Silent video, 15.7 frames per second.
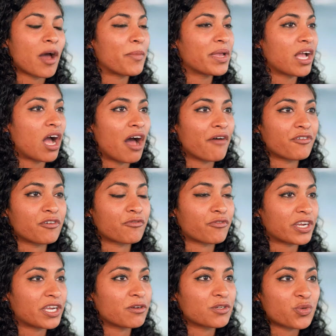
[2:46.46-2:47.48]
coming off of
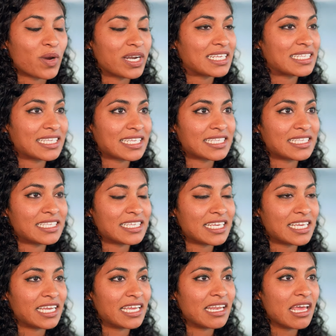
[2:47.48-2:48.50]
Rio
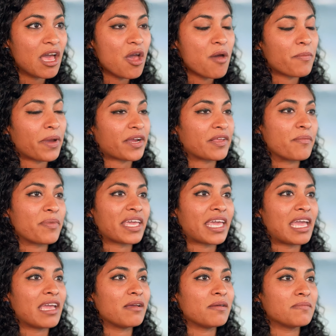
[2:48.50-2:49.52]
2016 Paralympic
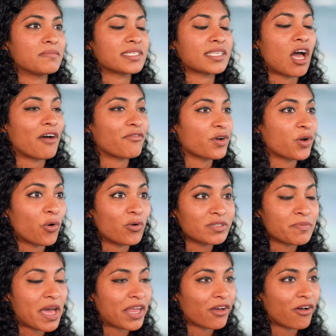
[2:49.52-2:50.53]
Games, off a
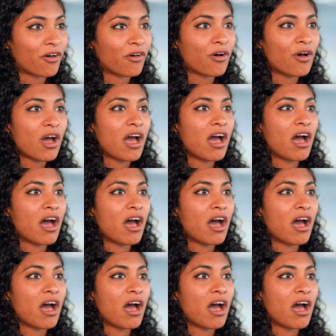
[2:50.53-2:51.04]
gold medal,